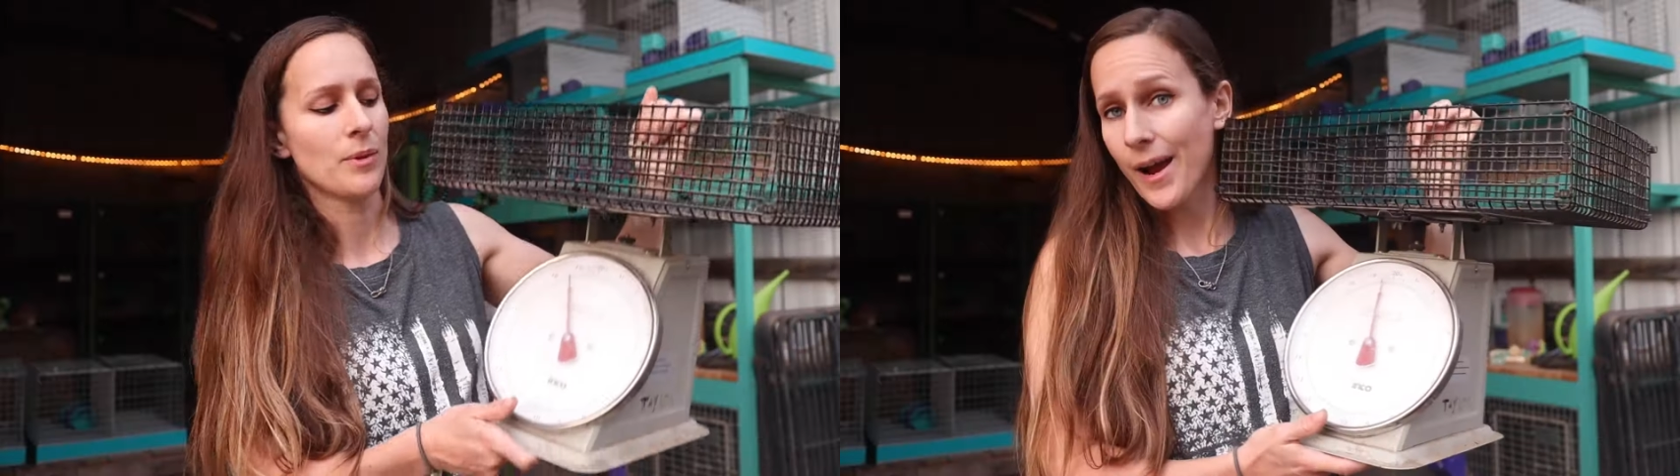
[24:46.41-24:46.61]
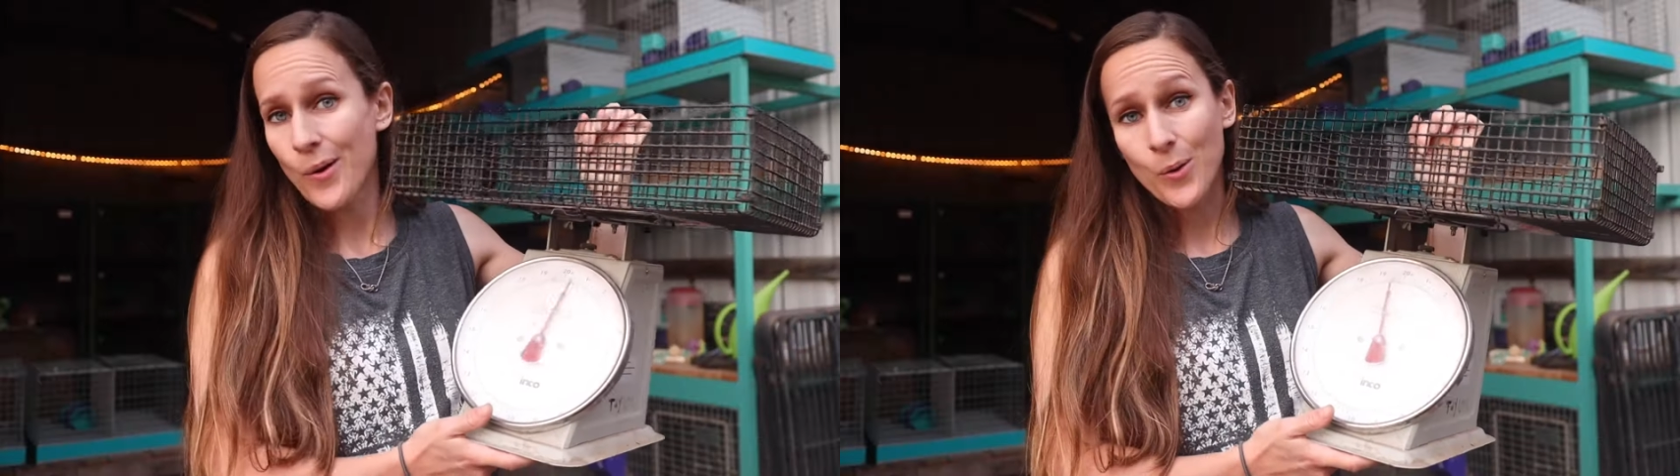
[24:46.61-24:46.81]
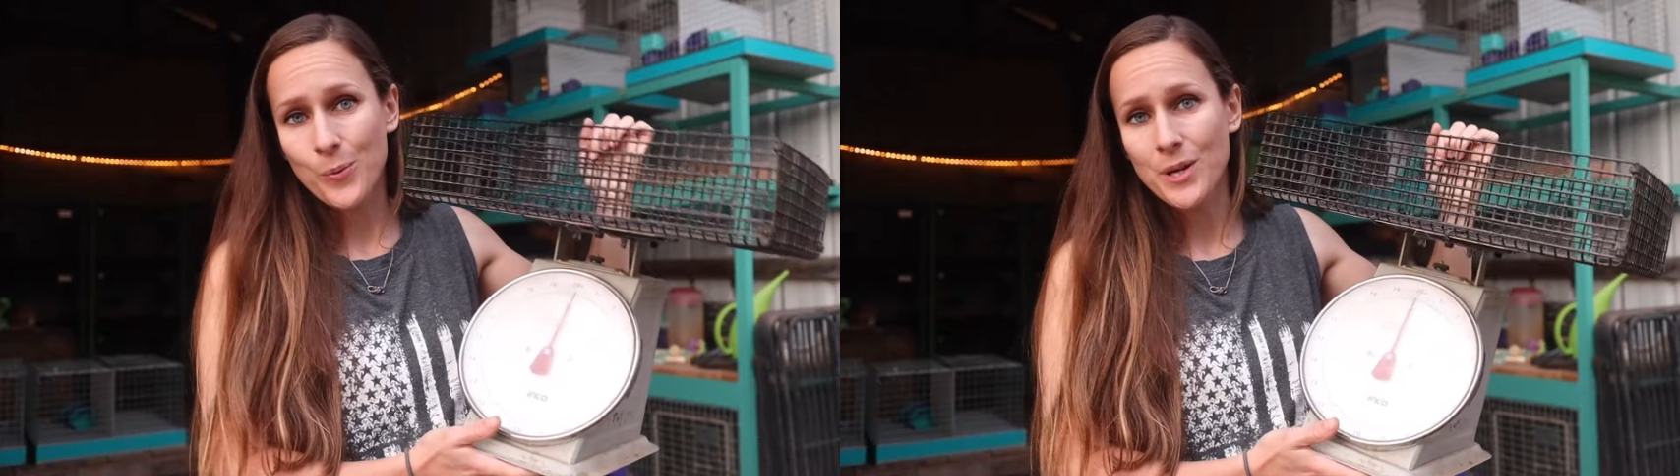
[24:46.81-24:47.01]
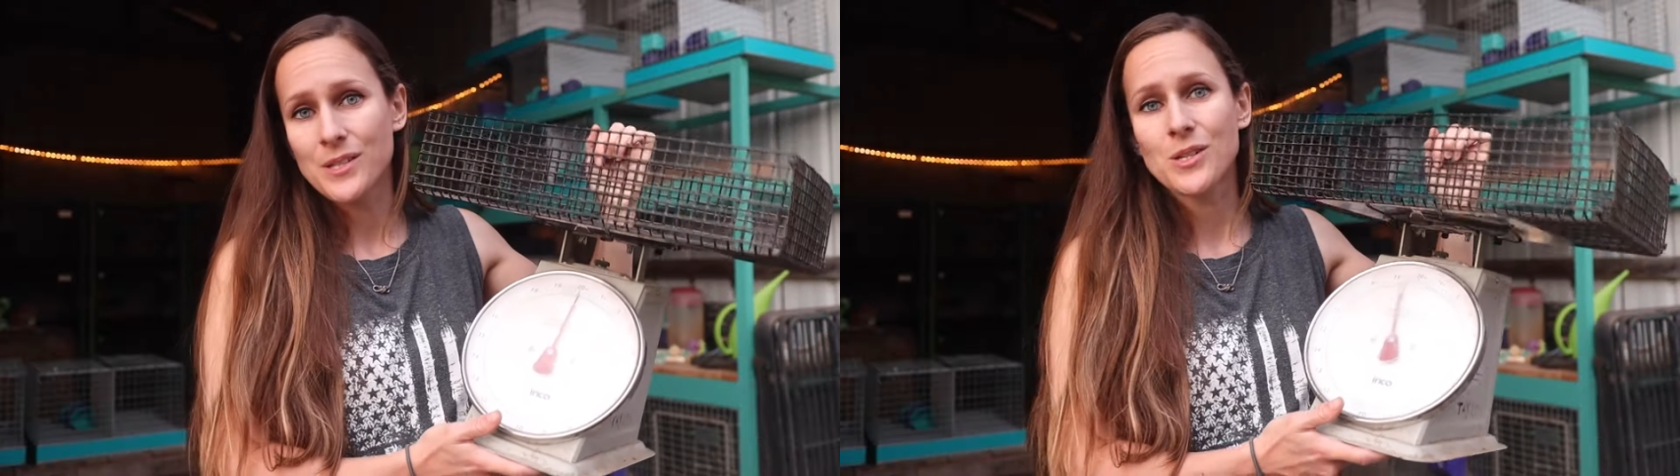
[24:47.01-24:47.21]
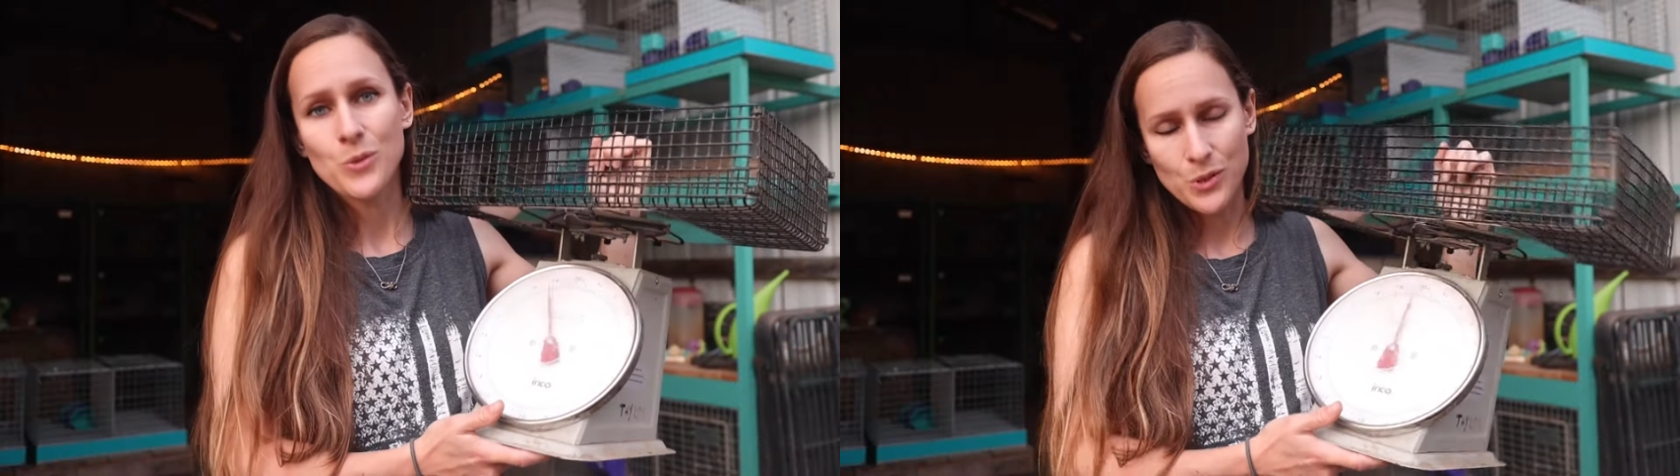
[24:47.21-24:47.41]
I
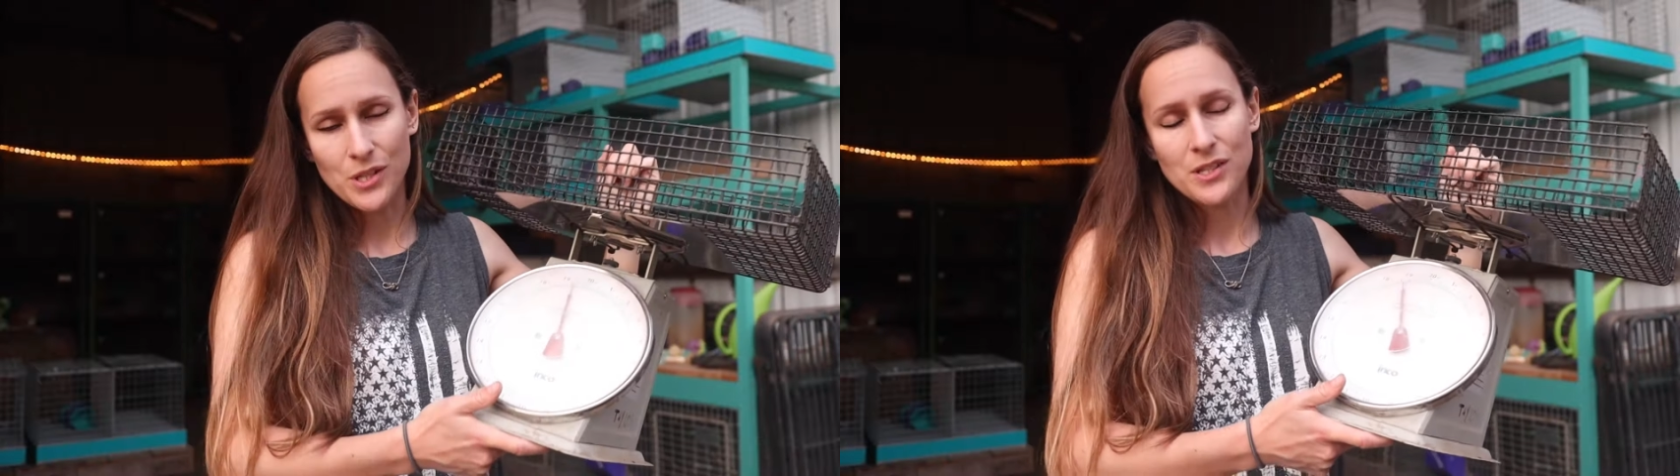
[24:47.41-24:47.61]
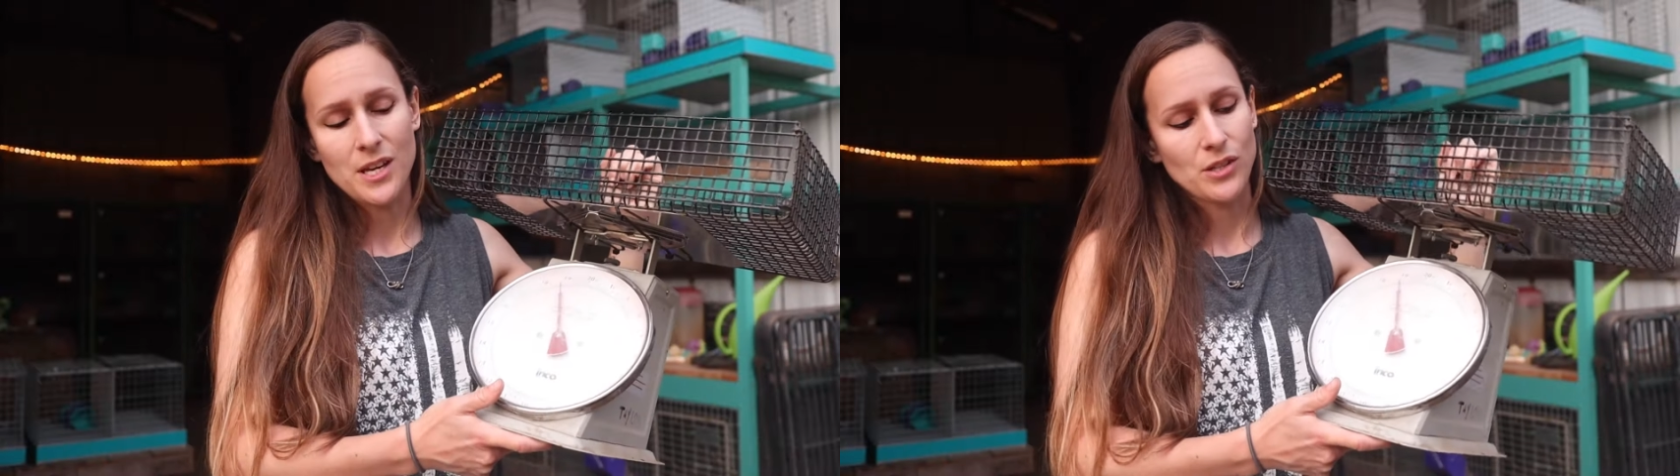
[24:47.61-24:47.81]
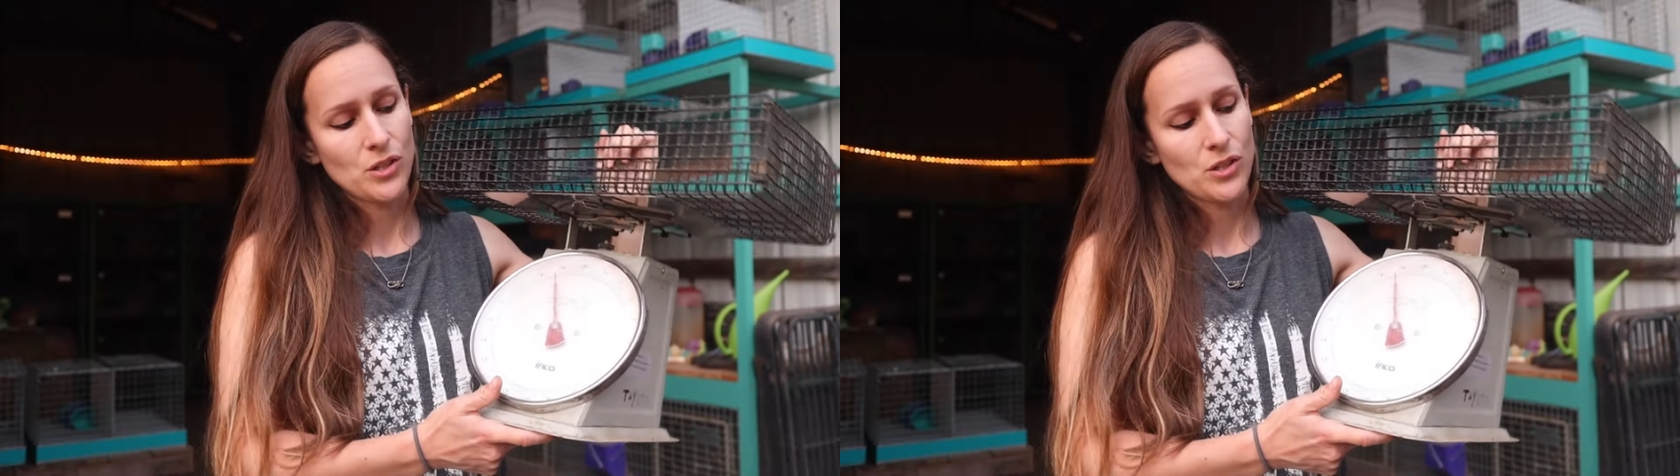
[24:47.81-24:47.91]
always use this thing.